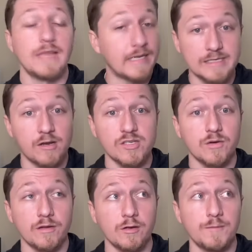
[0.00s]
That does also
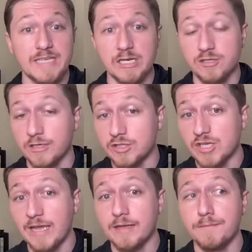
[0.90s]
include potentially
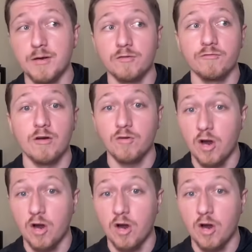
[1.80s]
Jalen Milroe,